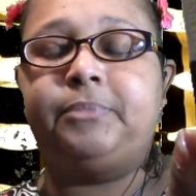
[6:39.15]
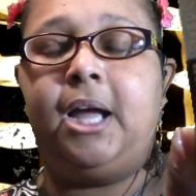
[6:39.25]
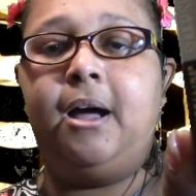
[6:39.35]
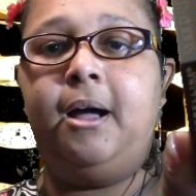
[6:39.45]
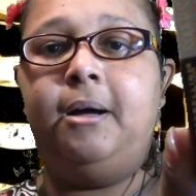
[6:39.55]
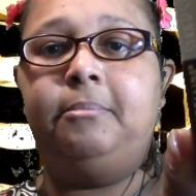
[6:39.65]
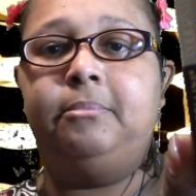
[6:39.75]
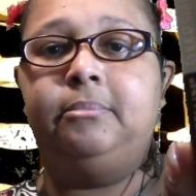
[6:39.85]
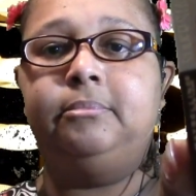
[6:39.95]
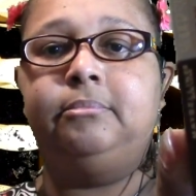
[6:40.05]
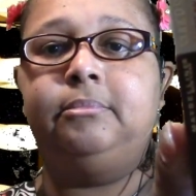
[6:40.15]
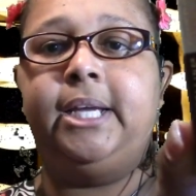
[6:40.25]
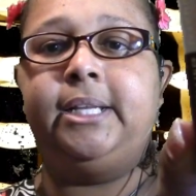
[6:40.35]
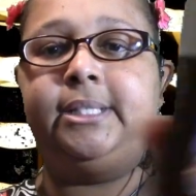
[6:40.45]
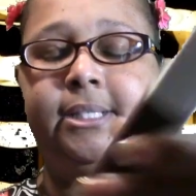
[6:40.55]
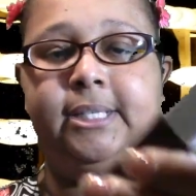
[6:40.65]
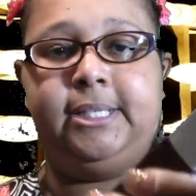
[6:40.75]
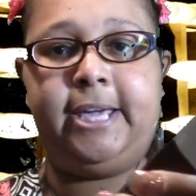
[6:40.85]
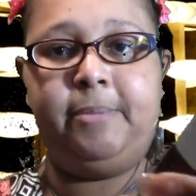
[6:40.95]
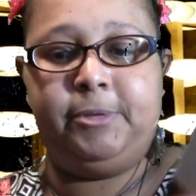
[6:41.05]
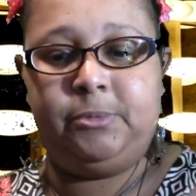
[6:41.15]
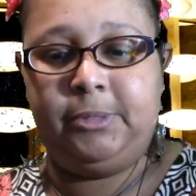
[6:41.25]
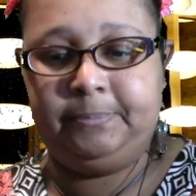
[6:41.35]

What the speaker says: and it's the Escapist one.